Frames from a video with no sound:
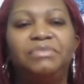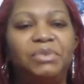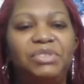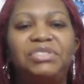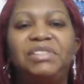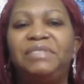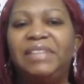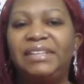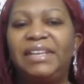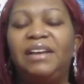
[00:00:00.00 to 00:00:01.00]
We should have
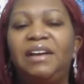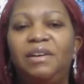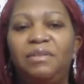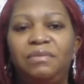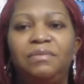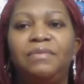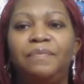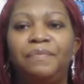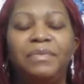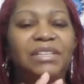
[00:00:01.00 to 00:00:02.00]
let that go.
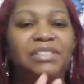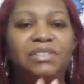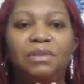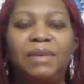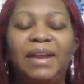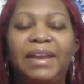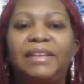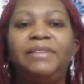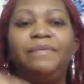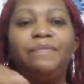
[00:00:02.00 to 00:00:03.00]
But it's all right.
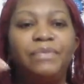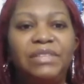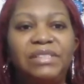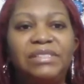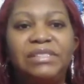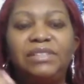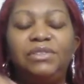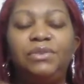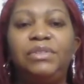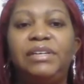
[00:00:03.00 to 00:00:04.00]
This is a
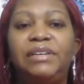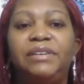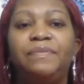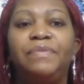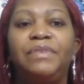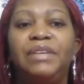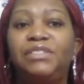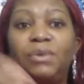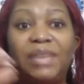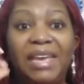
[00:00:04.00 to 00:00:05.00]
new year.
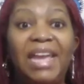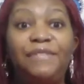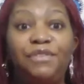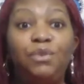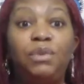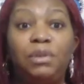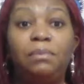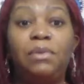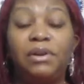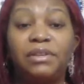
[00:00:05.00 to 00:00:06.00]
It's okay if you want to
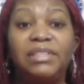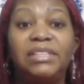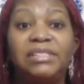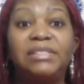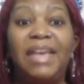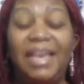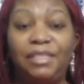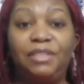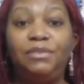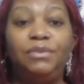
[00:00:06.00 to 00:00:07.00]
mark this
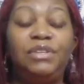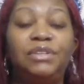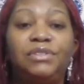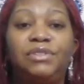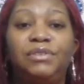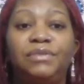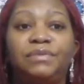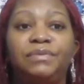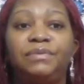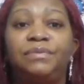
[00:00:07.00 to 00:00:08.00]
at the new year too.
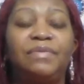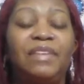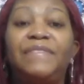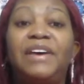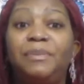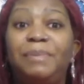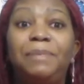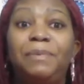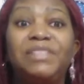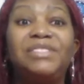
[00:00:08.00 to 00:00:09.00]
If other
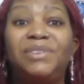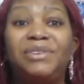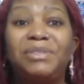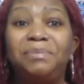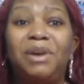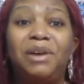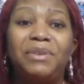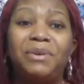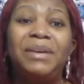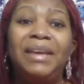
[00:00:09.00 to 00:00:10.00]
people can start
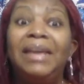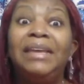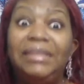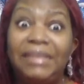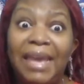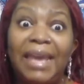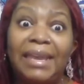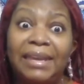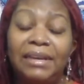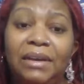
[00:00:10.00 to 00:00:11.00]
tomorrow,
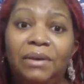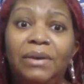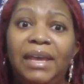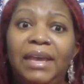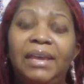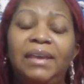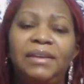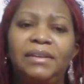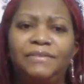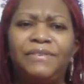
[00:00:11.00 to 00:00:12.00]
yay, okay,
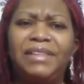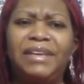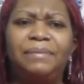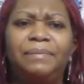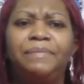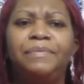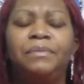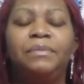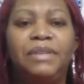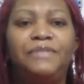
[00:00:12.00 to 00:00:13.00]
for them.
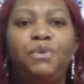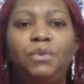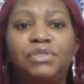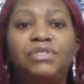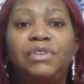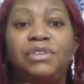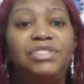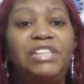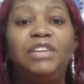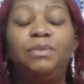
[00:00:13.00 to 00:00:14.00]
But if you want to start
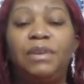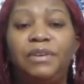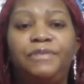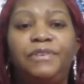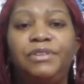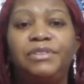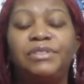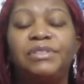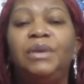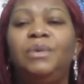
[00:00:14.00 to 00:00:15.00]
January
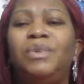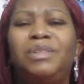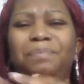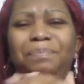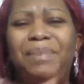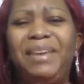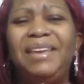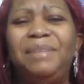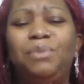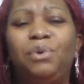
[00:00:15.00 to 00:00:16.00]
1st with
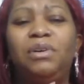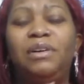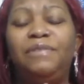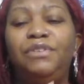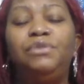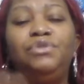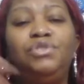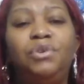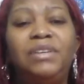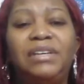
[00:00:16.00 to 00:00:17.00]
being more of you,
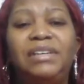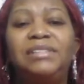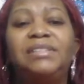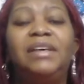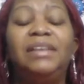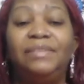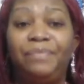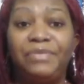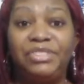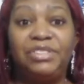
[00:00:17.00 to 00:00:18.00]
join us
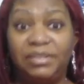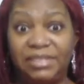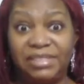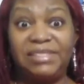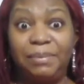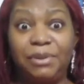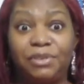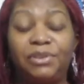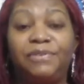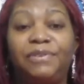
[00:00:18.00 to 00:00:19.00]
December
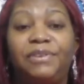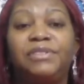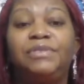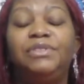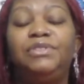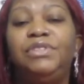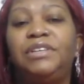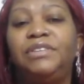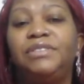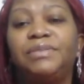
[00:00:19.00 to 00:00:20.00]
31st for New
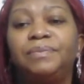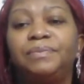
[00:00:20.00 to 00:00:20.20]
Year's,